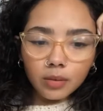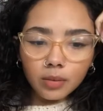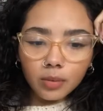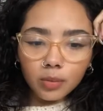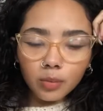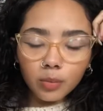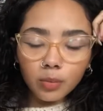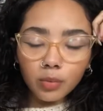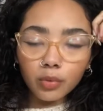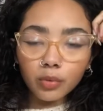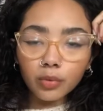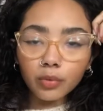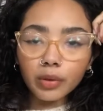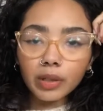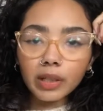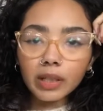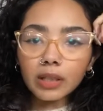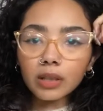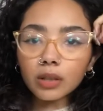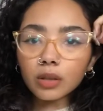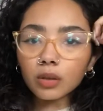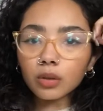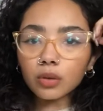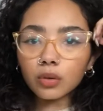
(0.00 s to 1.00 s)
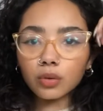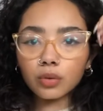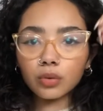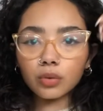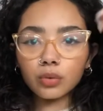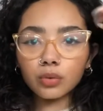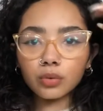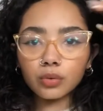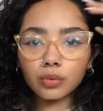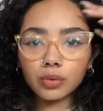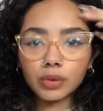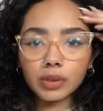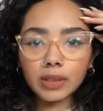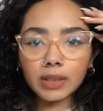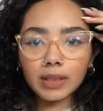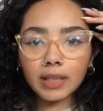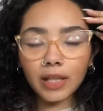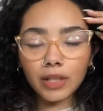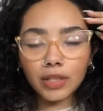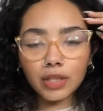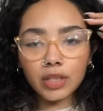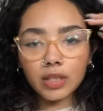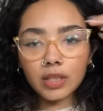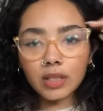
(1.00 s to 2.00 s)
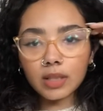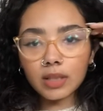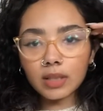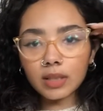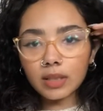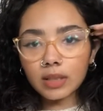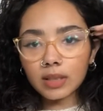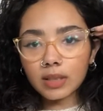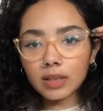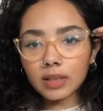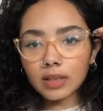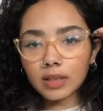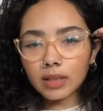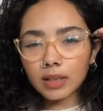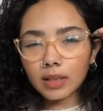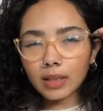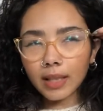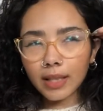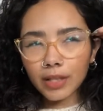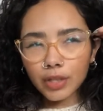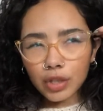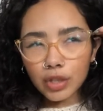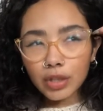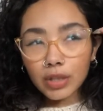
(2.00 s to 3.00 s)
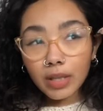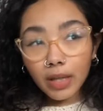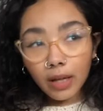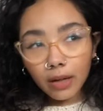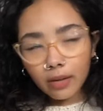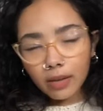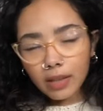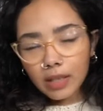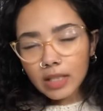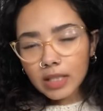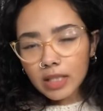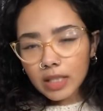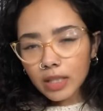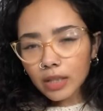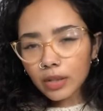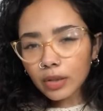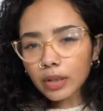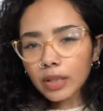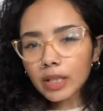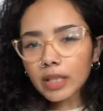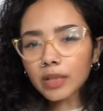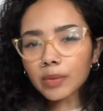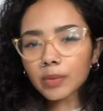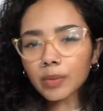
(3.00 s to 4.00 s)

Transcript: Marie Lu's Legendary series,